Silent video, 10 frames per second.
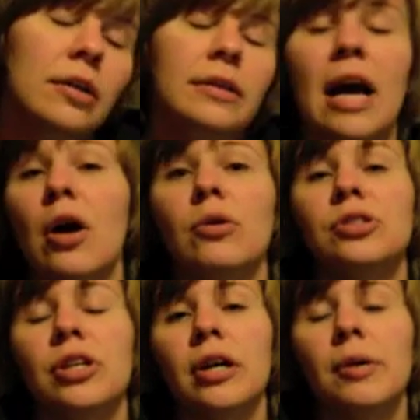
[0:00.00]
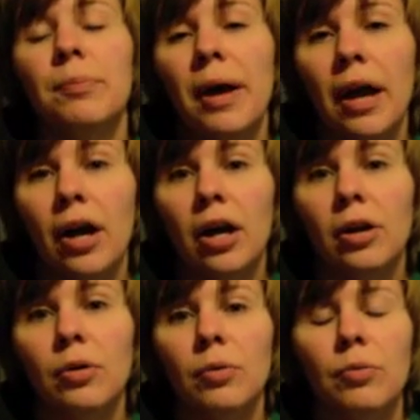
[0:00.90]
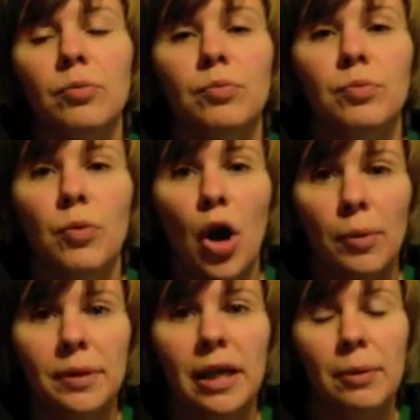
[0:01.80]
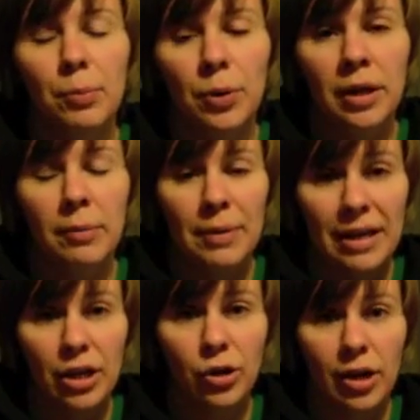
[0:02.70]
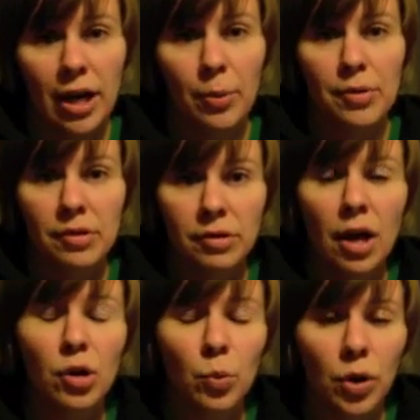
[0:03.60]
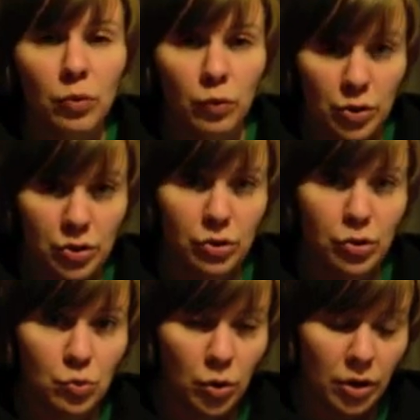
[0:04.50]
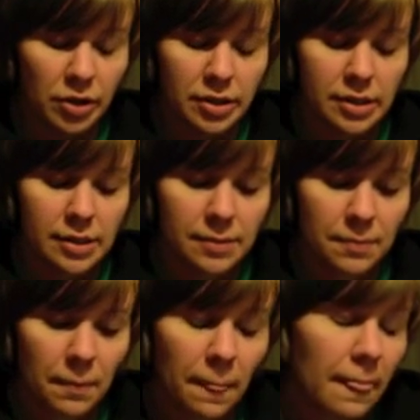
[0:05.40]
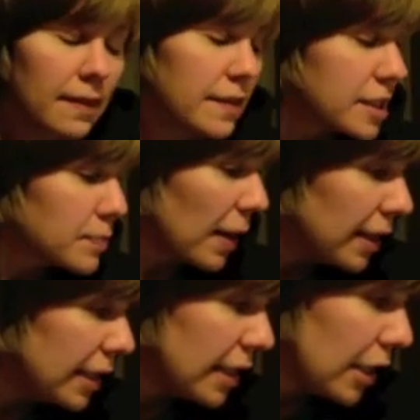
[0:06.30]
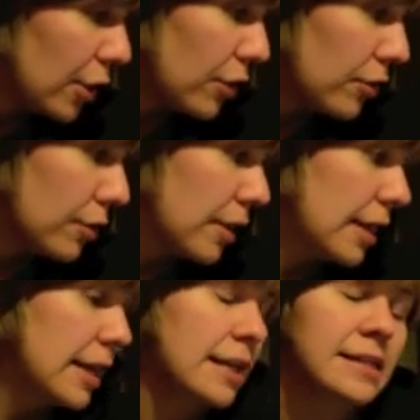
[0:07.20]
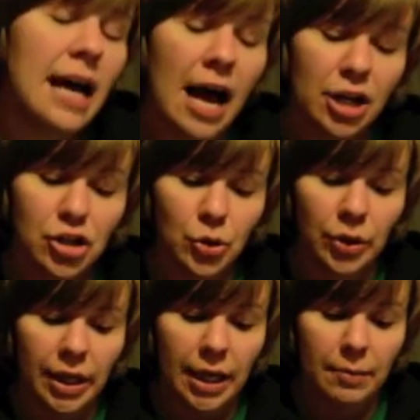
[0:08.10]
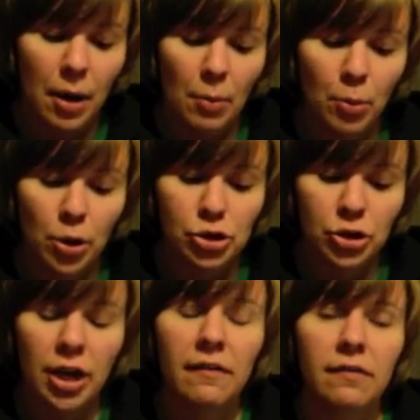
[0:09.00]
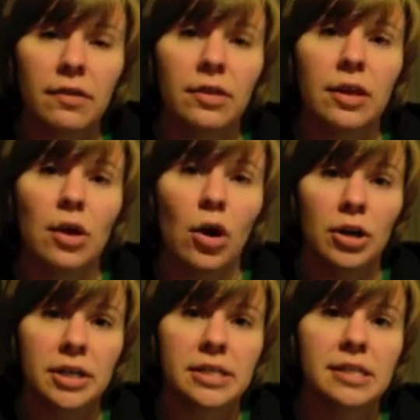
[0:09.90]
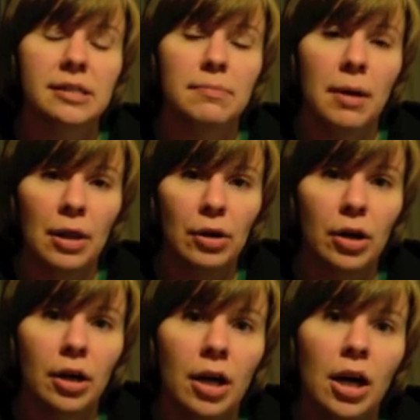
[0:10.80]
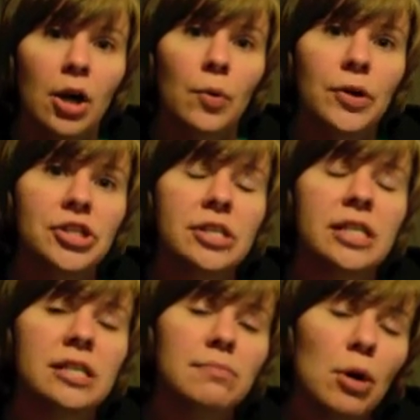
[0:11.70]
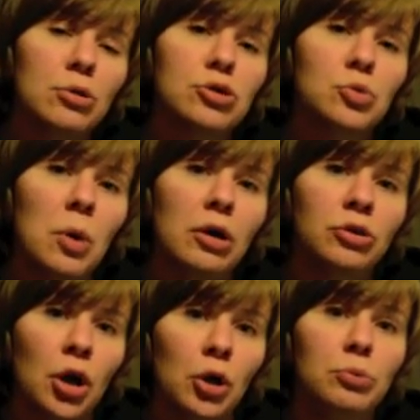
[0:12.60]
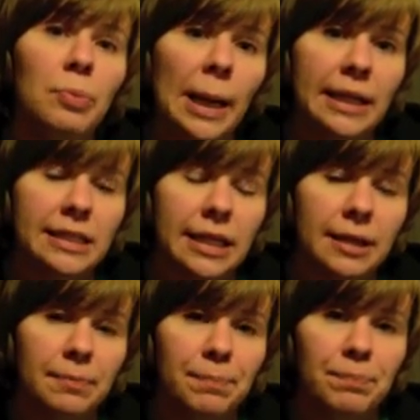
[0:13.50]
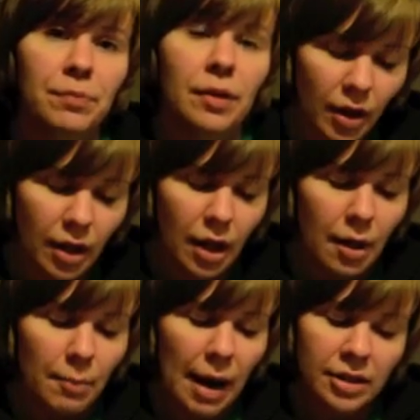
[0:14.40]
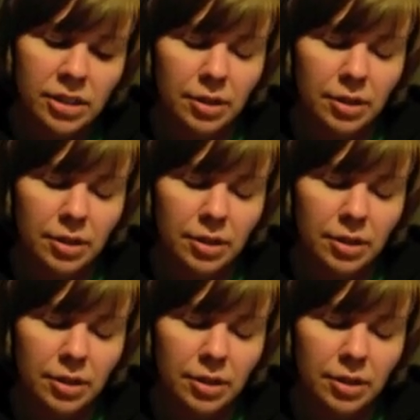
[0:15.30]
Now, to compare Harmony in Pink and Gray with another one of Whistler's works, this painting here is actually Portrait of the Artist's Mother, which is his most well-known painting. Back to